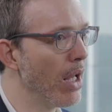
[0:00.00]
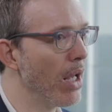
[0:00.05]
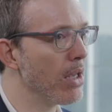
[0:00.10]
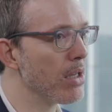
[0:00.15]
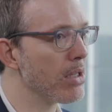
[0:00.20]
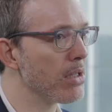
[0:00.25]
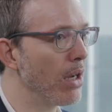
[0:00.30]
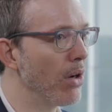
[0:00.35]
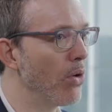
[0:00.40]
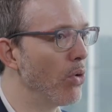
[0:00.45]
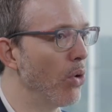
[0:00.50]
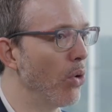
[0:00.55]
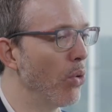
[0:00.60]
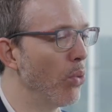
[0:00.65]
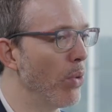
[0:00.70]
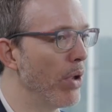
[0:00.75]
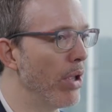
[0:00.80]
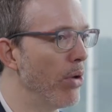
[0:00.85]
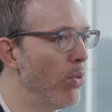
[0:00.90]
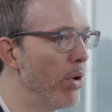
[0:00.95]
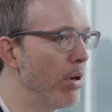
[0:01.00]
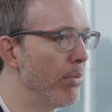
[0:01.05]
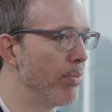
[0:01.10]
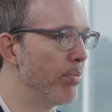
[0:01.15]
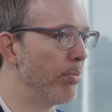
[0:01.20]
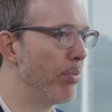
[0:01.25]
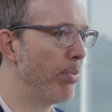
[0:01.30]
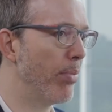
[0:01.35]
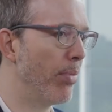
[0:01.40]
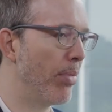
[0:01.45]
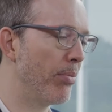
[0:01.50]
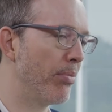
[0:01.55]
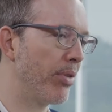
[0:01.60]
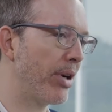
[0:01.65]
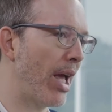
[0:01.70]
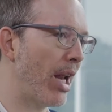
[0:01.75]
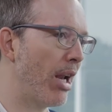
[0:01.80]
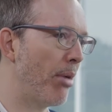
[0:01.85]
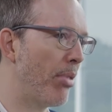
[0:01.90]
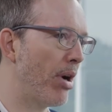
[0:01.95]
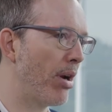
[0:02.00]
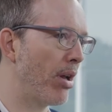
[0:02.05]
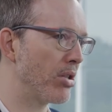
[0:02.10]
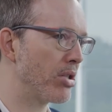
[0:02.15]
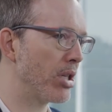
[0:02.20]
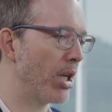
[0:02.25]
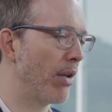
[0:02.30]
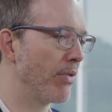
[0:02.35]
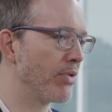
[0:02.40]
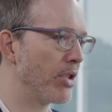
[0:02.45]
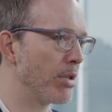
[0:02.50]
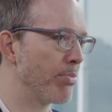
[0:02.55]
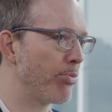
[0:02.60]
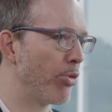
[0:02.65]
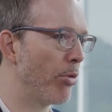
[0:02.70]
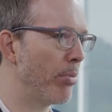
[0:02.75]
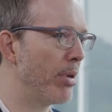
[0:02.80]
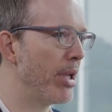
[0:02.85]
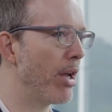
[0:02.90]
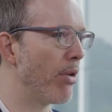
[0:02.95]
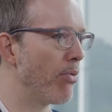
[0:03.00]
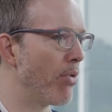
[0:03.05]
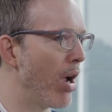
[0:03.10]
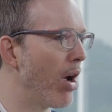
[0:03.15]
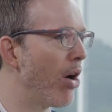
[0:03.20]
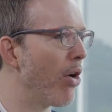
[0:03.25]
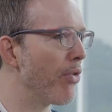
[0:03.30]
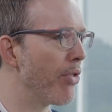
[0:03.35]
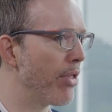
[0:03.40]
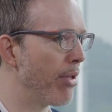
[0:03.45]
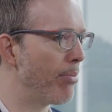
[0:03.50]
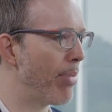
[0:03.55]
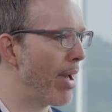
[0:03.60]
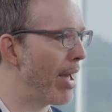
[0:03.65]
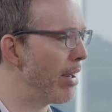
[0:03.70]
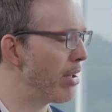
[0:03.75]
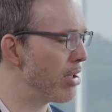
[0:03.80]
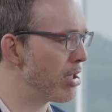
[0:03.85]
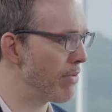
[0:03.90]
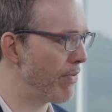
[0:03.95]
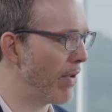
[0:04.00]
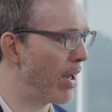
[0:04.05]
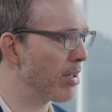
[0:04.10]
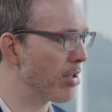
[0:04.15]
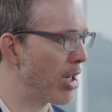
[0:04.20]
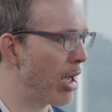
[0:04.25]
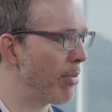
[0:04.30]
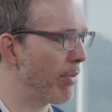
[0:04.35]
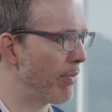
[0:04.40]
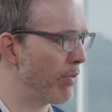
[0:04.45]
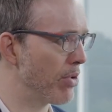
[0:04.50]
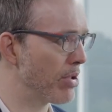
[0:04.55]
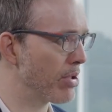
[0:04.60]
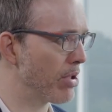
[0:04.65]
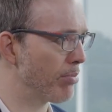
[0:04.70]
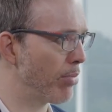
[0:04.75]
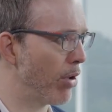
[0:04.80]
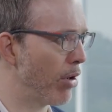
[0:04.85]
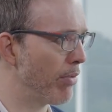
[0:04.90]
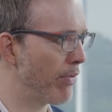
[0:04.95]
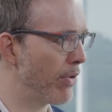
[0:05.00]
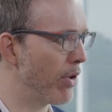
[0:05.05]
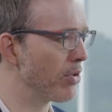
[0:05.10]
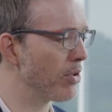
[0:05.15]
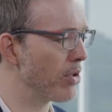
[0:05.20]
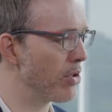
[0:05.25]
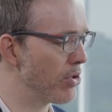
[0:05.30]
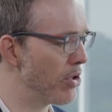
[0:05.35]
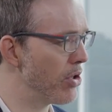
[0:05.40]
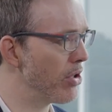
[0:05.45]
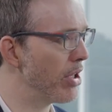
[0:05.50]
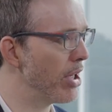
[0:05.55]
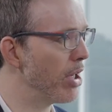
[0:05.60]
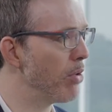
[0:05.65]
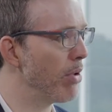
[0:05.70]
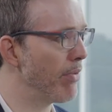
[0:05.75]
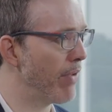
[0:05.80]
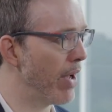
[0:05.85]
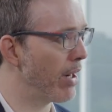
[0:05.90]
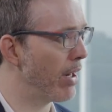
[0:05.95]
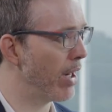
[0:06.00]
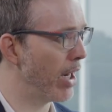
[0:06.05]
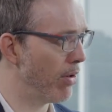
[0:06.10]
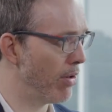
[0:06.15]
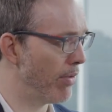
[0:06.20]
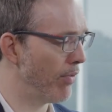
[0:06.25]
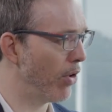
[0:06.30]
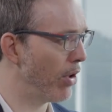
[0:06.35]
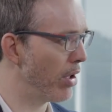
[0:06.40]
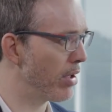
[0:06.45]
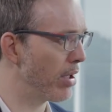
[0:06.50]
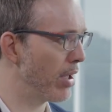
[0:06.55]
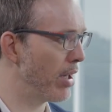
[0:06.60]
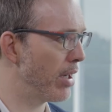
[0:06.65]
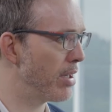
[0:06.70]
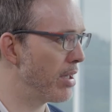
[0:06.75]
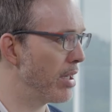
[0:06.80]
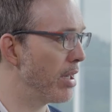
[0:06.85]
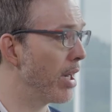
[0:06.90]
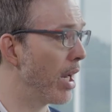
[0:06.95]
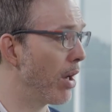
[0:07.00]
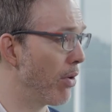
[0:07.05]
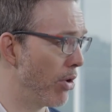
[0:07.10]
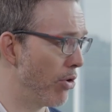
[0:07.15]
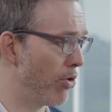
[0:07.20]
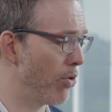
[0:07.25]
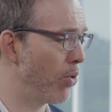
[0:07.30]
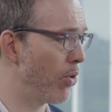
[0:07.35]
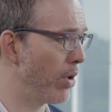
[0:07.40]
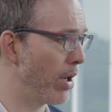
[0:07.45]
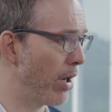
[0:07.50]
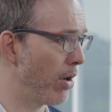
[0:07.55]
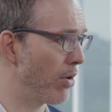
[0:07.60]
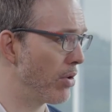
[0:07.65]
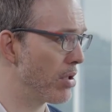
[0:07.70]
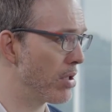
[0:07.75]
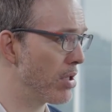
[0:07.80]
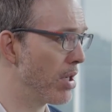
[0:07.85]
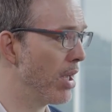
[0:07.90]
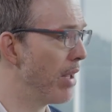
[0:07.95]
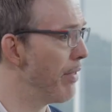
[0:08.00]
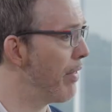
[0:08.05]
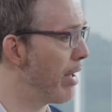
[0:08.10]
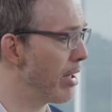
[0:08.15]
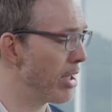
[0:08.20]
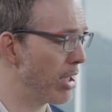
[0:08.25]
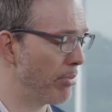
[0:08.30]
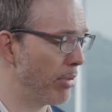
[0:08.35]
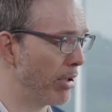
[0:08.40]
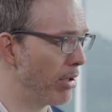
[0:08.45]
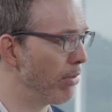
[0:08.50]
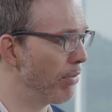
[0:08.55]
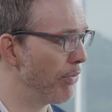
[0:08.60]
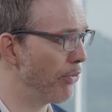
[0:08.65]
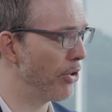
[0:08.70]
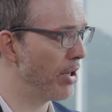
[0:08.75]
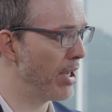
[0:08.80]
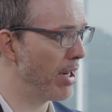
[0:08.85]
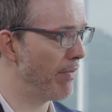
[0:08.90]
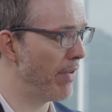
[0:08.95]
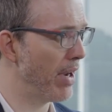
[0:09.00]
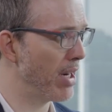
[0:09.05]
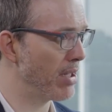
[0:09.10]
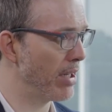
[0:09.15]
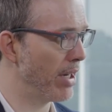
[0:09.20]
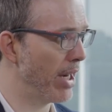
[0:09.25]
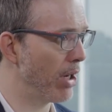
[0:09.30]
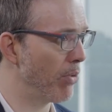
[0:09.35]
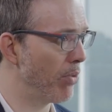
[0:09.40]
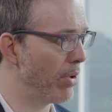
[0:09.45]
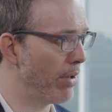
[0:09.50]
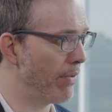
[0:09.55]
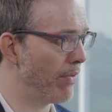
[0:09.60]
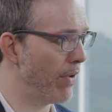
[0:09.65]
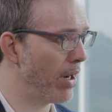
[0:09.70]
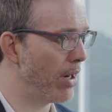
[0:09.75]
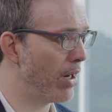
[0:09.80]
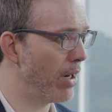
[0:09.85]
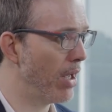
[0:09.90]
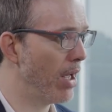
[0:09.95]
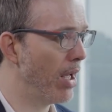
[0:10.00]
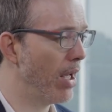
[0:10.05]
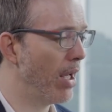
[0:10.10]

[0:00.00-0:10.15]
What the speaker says: So we would calibrate ourselves as probably around the balanced fund type of risk profile. So certainly we've had lower volatility, lower drawdowns than a typical fully invested equity fund.